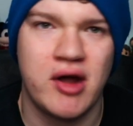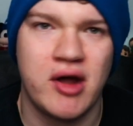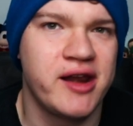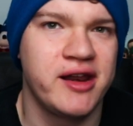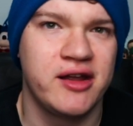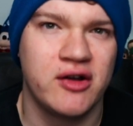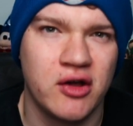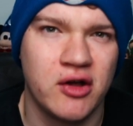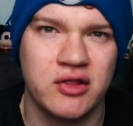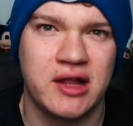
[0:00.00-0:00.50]

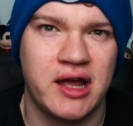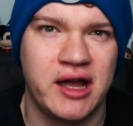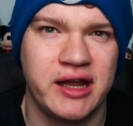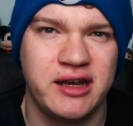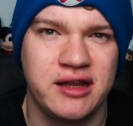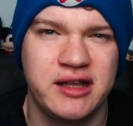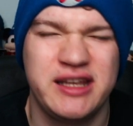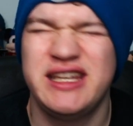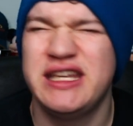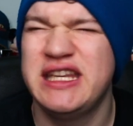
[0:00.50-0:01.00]
writing
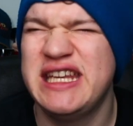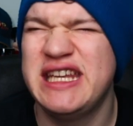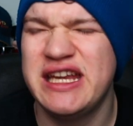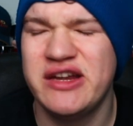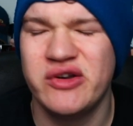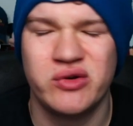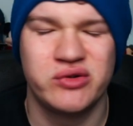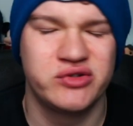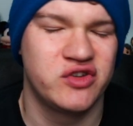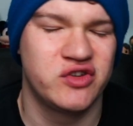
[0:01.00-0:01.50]
online,
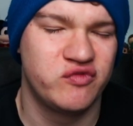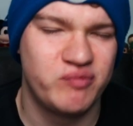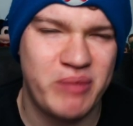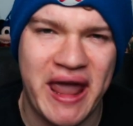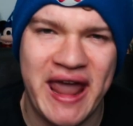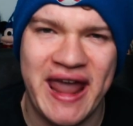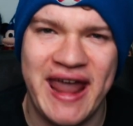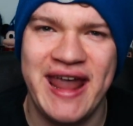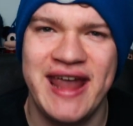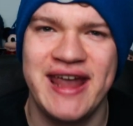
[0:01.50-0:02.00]
years of
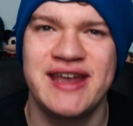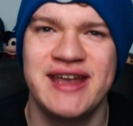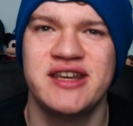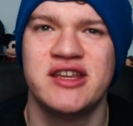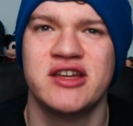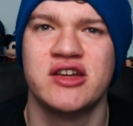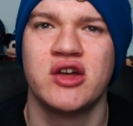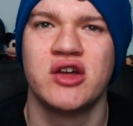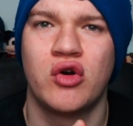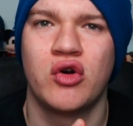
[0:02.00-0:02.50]

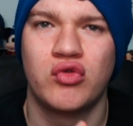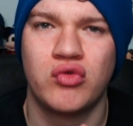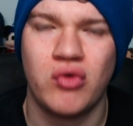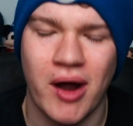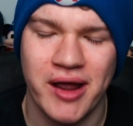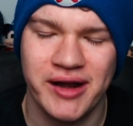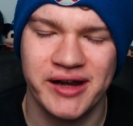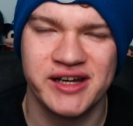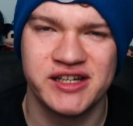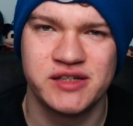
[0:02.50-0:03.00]
paid
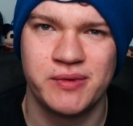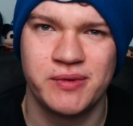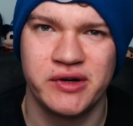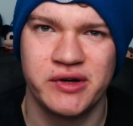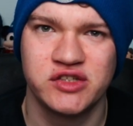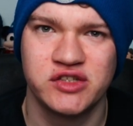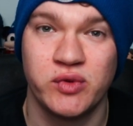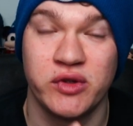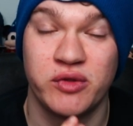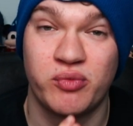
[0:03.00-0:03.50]
writing
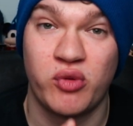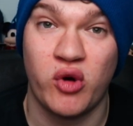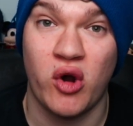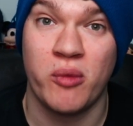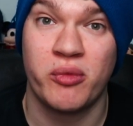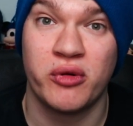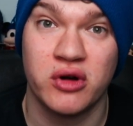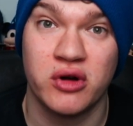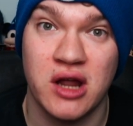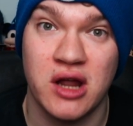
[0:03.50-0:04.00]
experience with
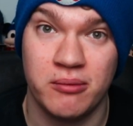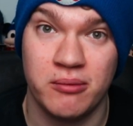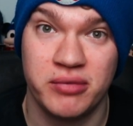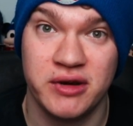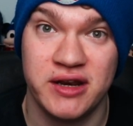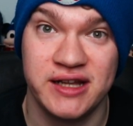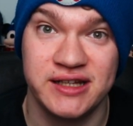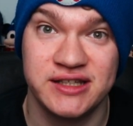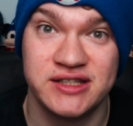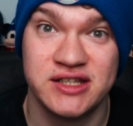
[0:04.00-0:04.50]
proper
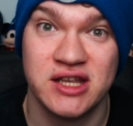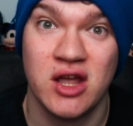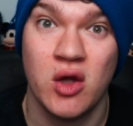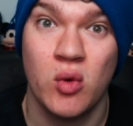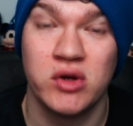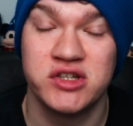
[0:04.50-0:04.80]
companies,